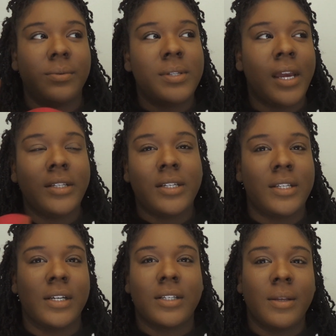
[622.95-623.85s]
It was 8 to
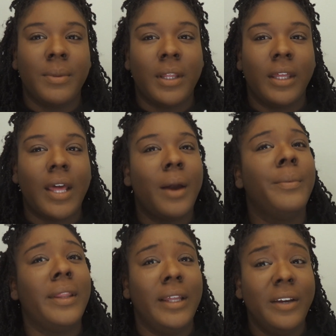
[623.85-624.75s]
6, something like that. I
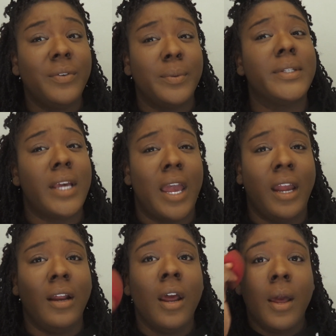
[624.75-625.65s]
believe it was
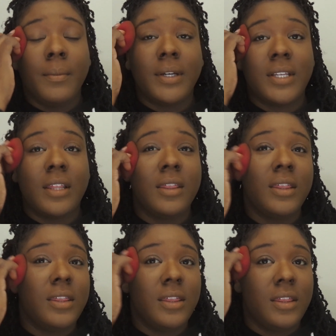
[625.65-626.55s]
8 because I
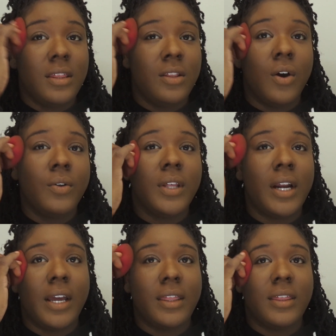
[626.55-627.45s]
know that
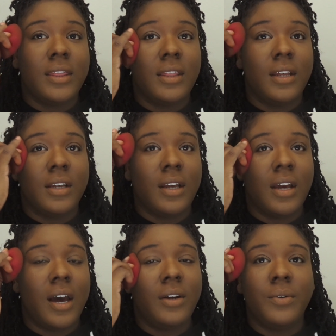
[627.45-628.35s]

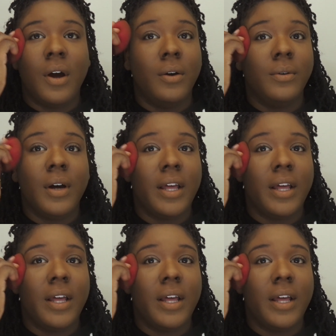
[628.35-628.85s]
I don't know.